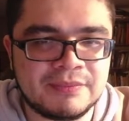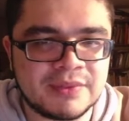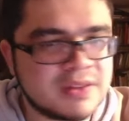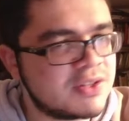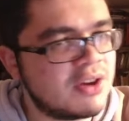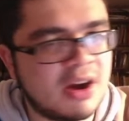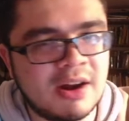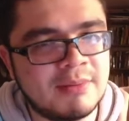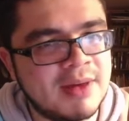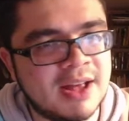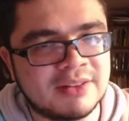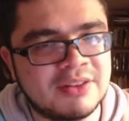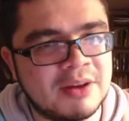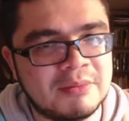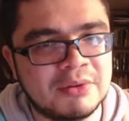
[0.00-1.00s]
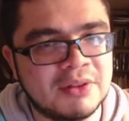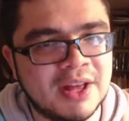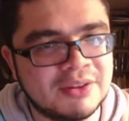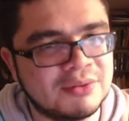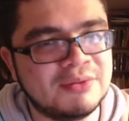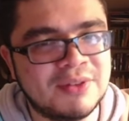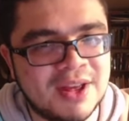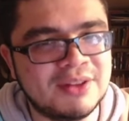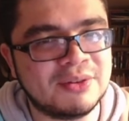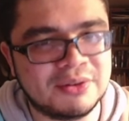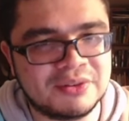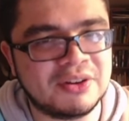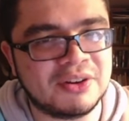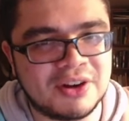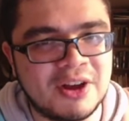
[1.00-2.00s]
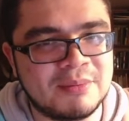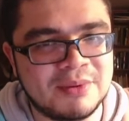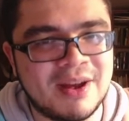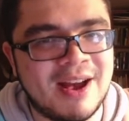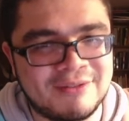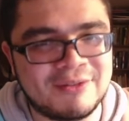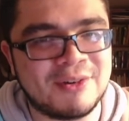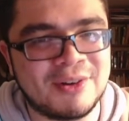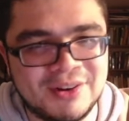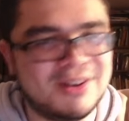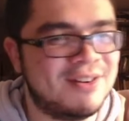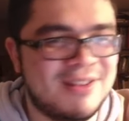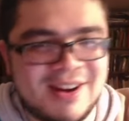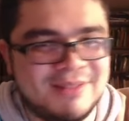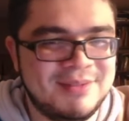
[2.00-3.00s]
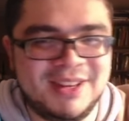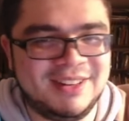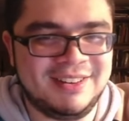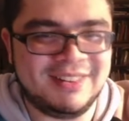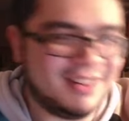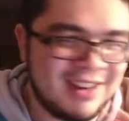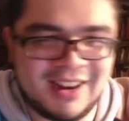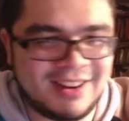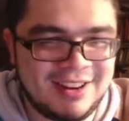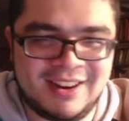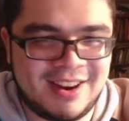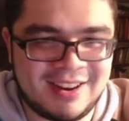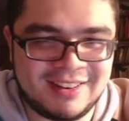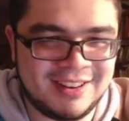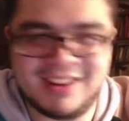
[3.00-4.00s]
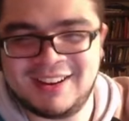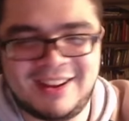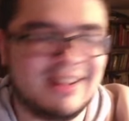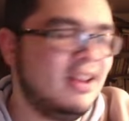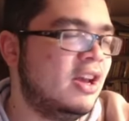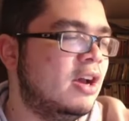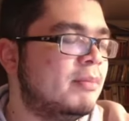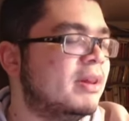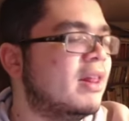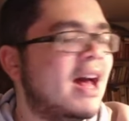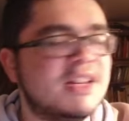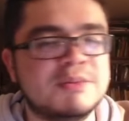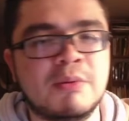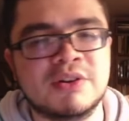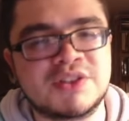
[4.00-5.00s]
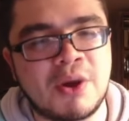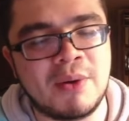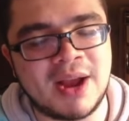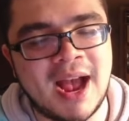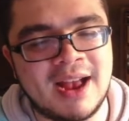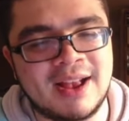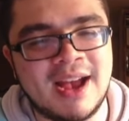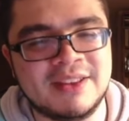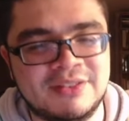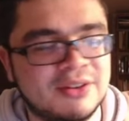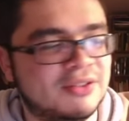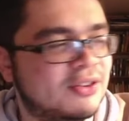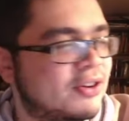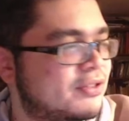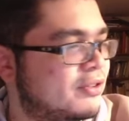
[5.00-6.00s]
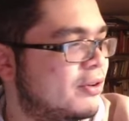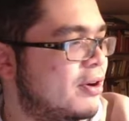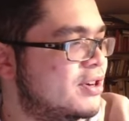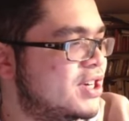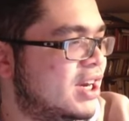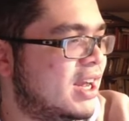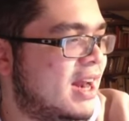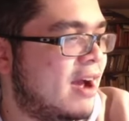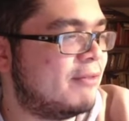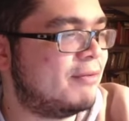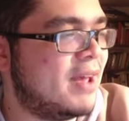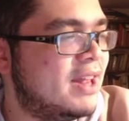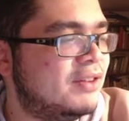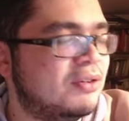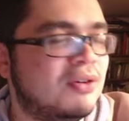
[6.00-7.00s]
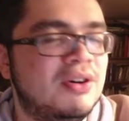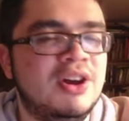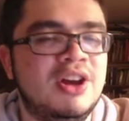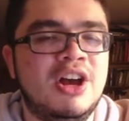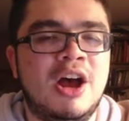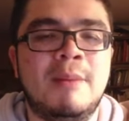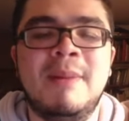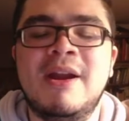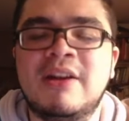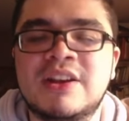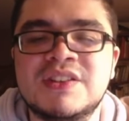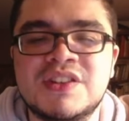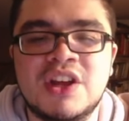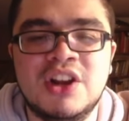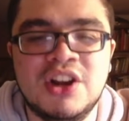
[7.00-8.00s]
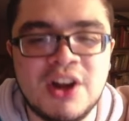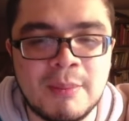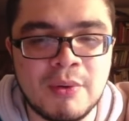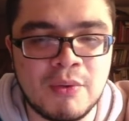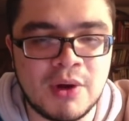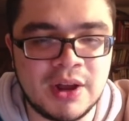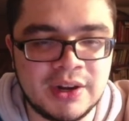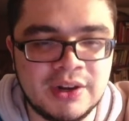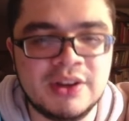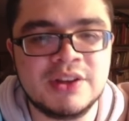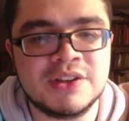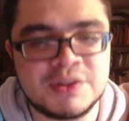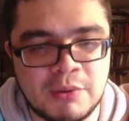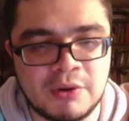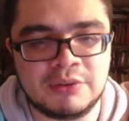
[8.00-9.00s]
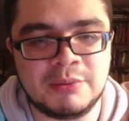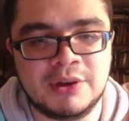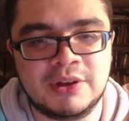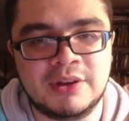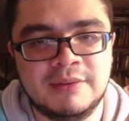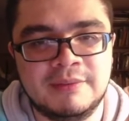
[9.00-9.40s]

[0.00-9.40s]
it's an automatic W. That's what FanDuel is here to help you out for. You know what I mean? Yeah, yeah, yeah. But a lot of sports going on, guys, seriously. So go check it out. FanDuel, America's number one sportsbook.